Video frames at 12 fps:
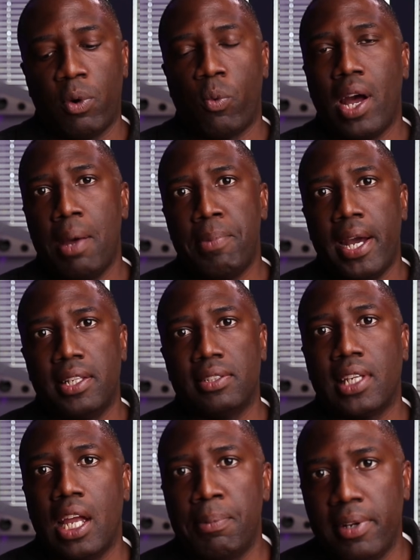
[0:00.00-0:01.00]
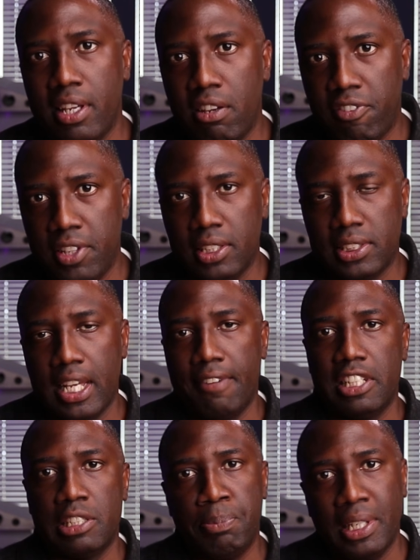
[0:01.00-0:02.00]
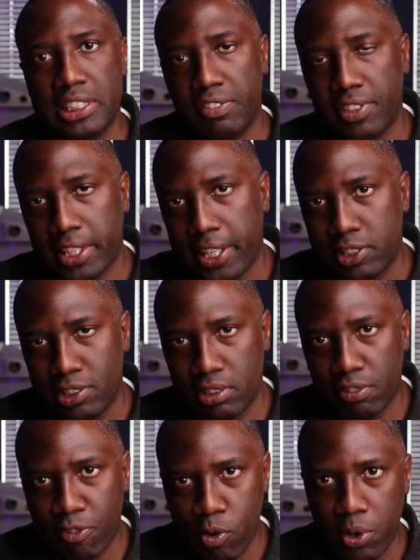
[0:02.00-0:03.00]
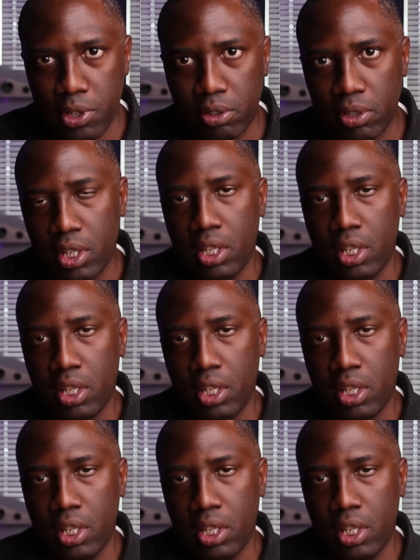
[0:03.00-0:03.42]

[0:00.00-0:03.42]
Why buy this camera if it doesn't have the specifications for you?